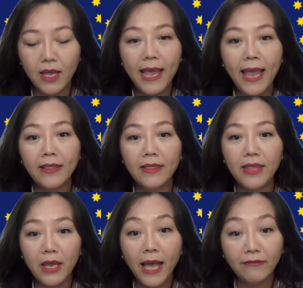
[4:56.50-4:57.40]
and they
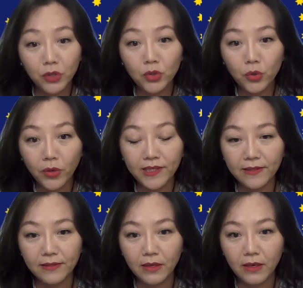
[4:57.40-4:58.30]
have two
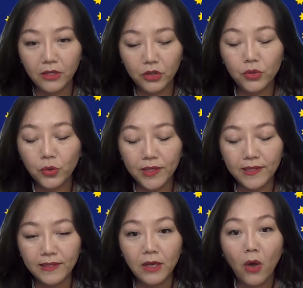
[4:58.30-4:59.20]
choices. two
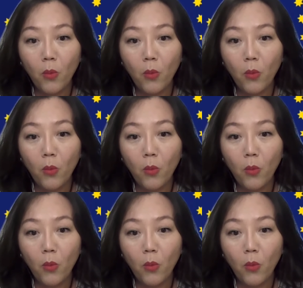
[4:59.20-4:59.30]
choices.